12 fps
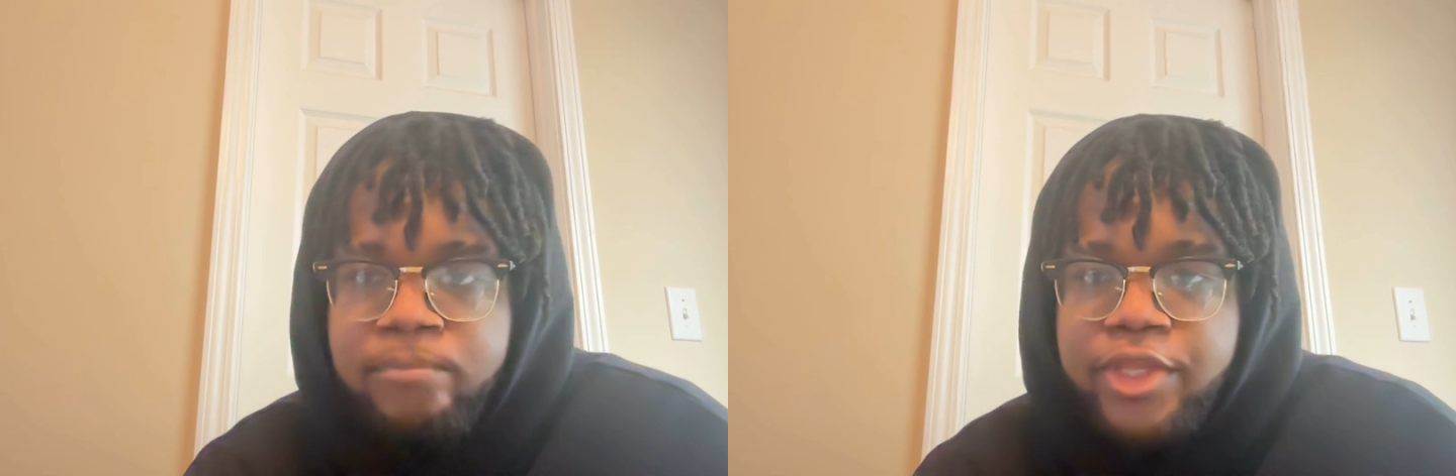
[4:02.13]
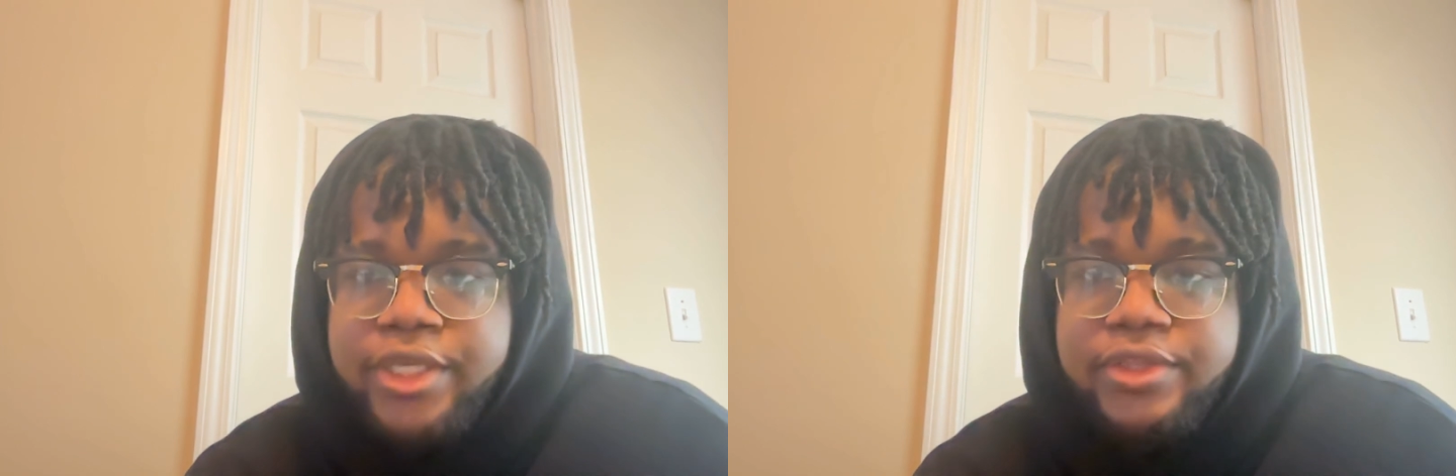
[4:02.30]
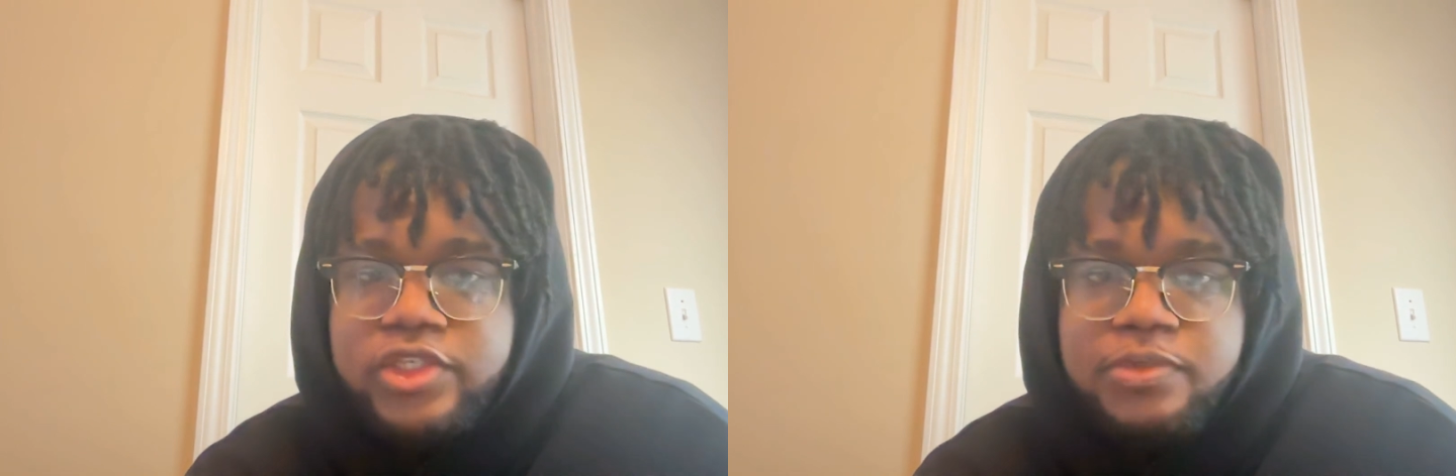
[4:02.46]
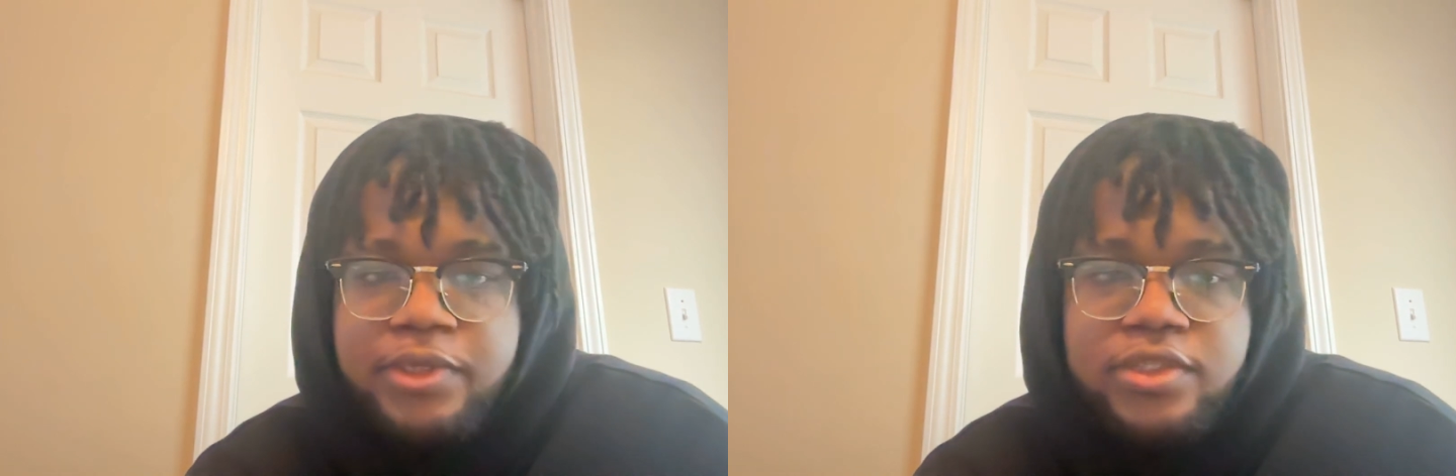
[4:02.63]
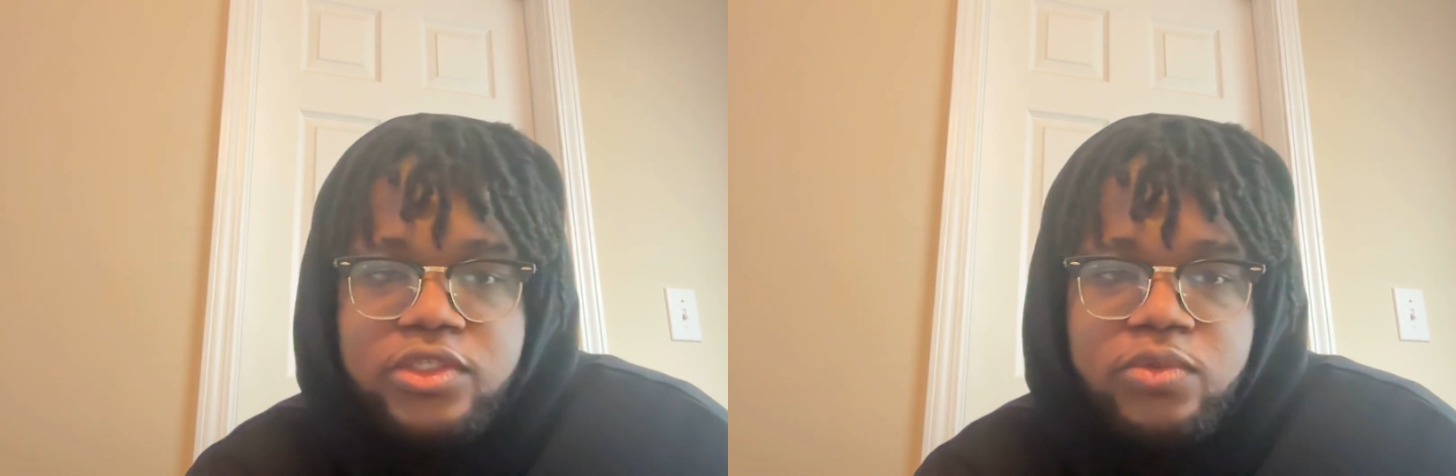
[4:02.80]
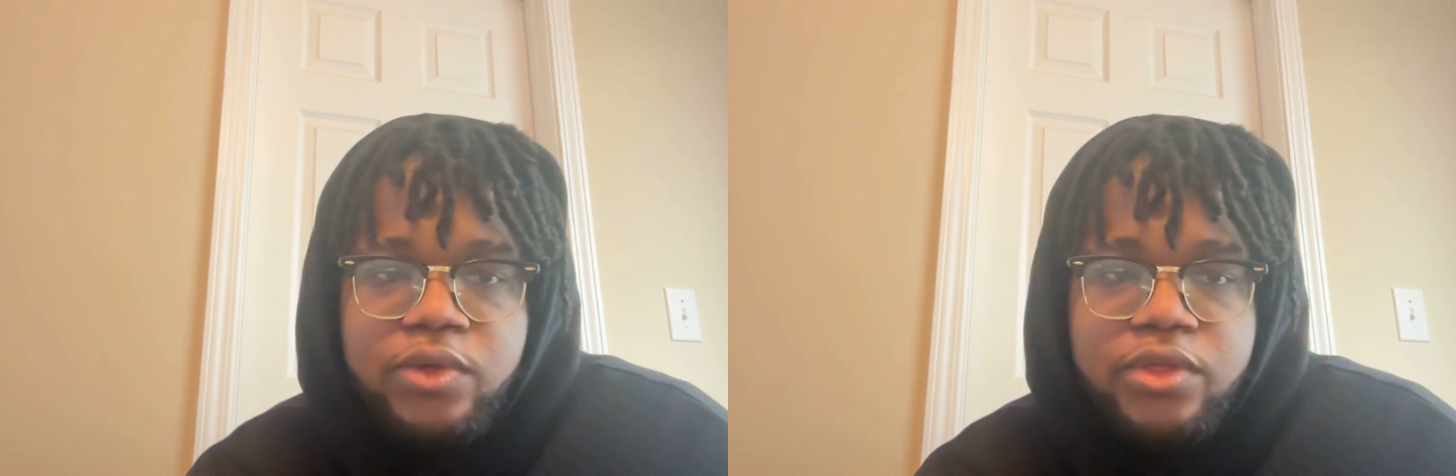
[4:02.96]
They can
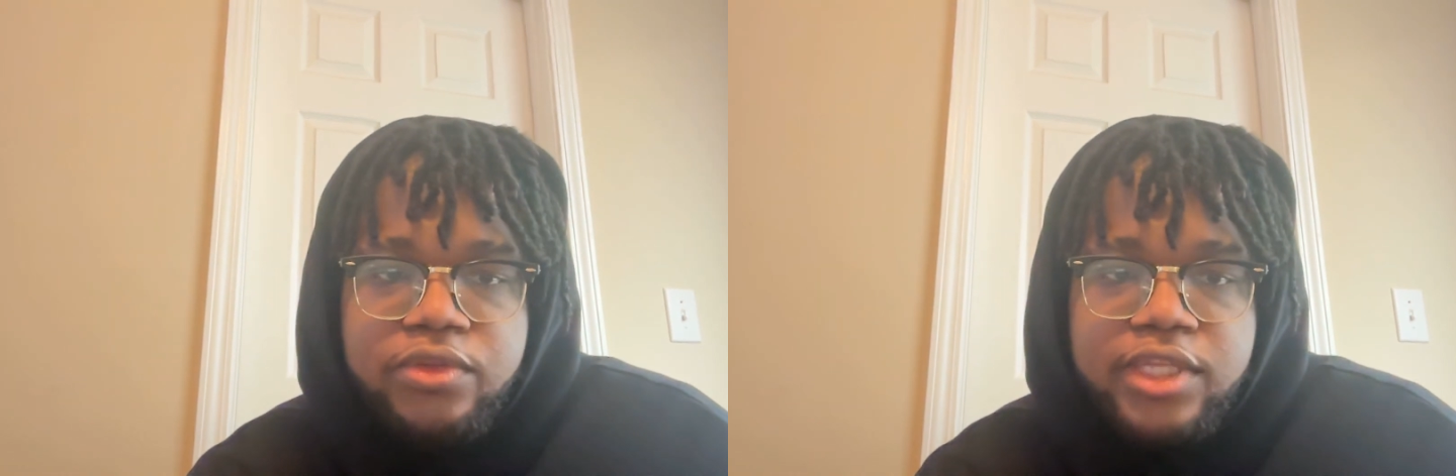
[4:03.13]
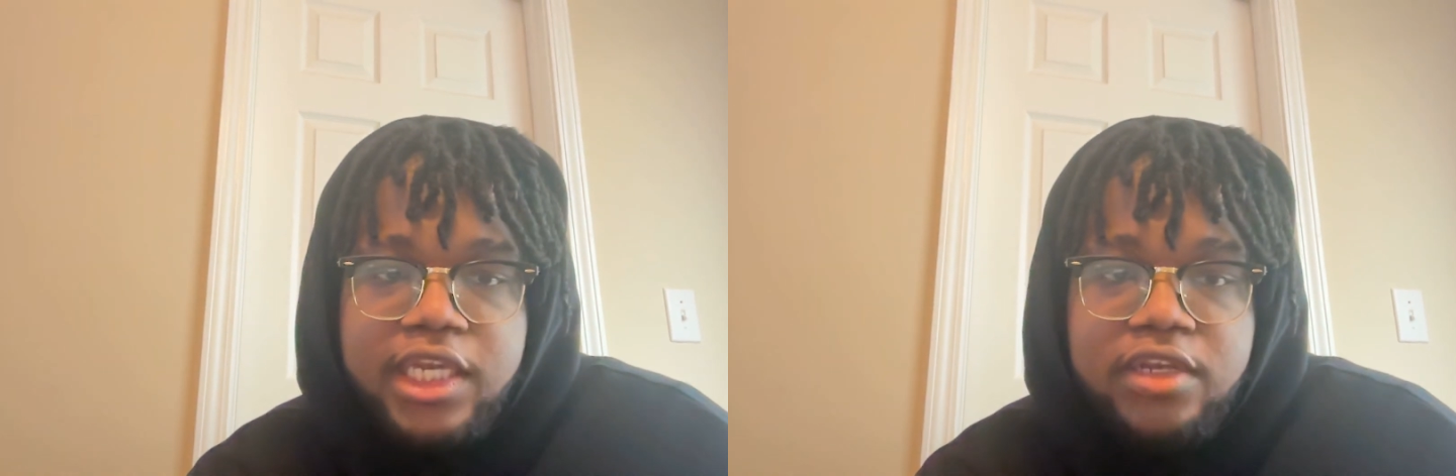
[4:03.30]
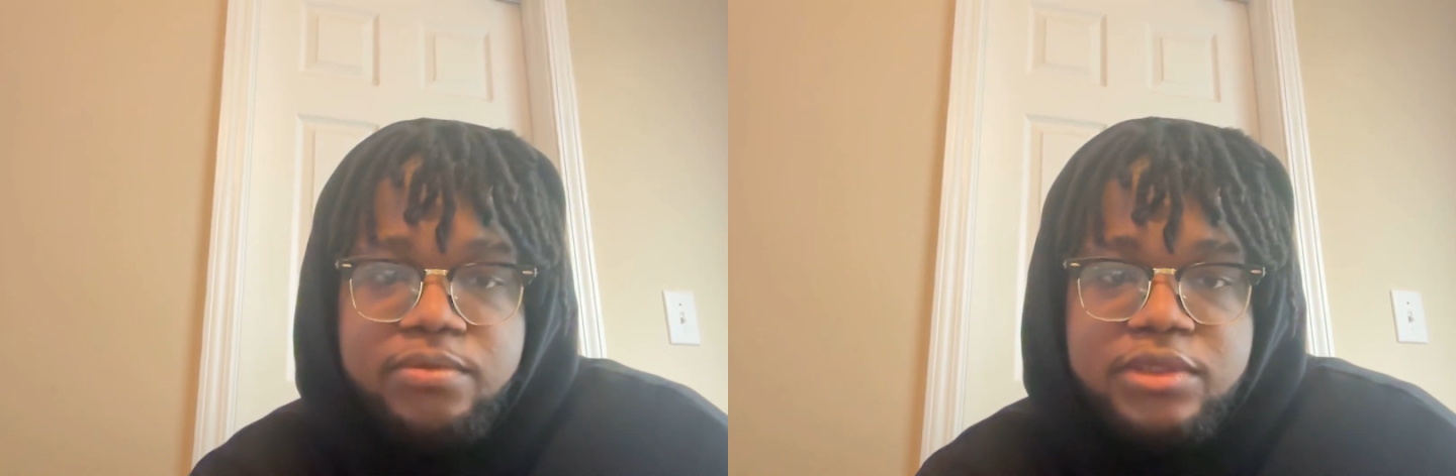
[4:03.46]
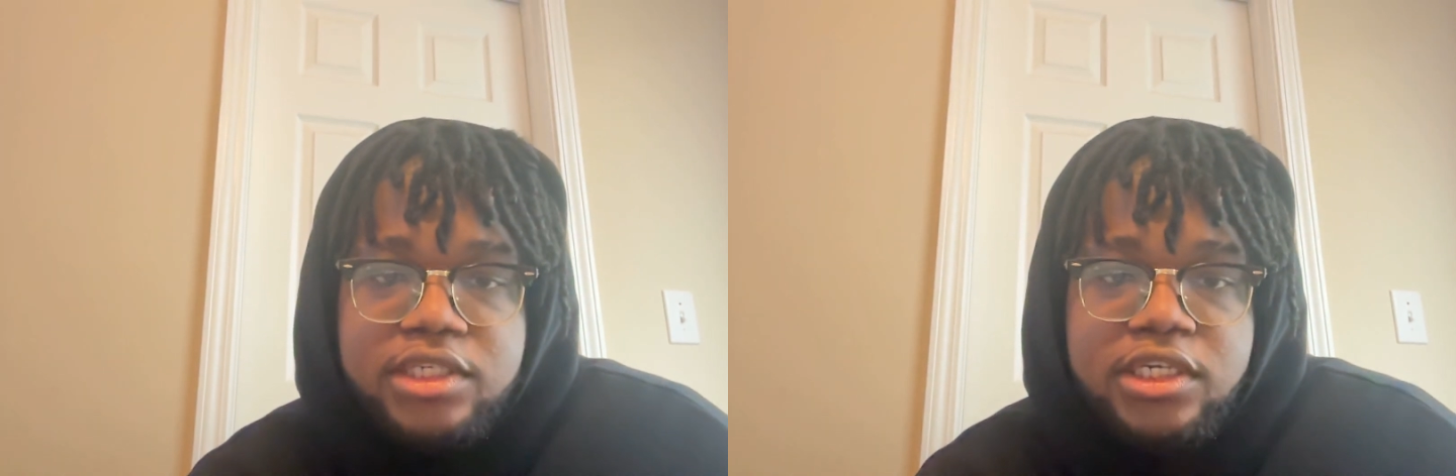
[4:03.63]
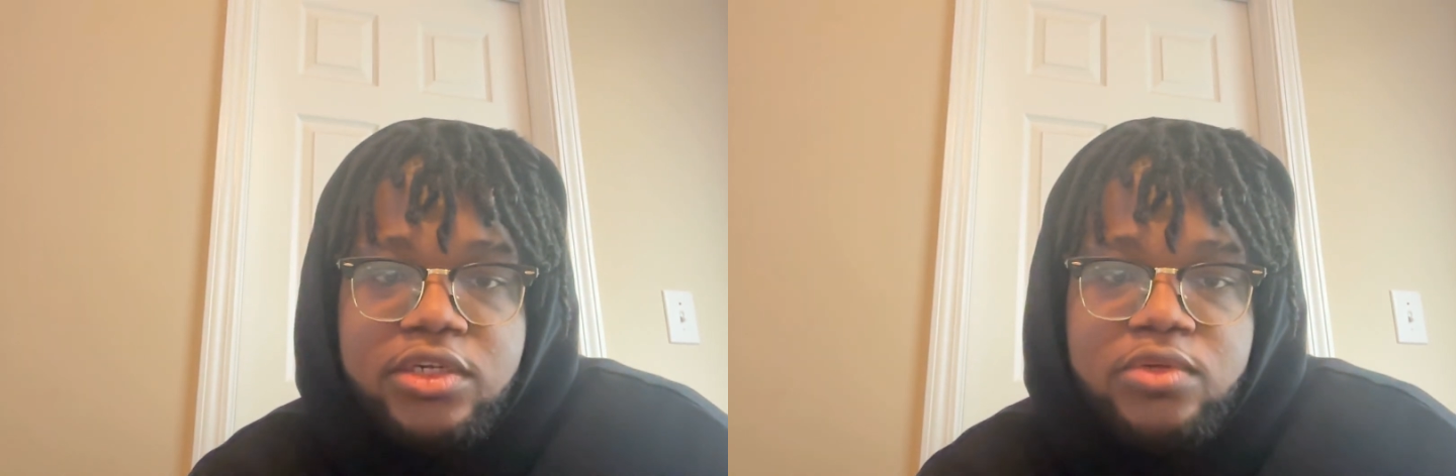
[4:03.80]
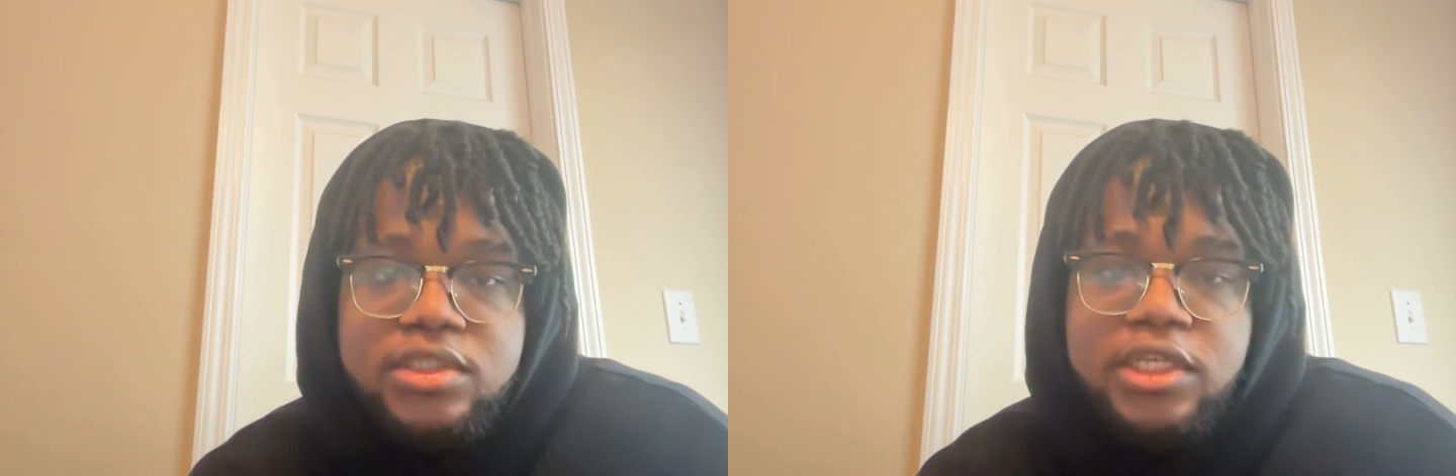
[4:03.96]
dispense with native mosquitoes